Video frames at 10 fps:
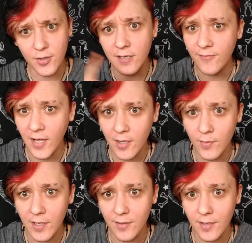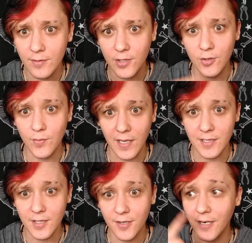tree, follow me on YouTube,
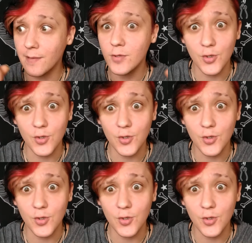Instagram,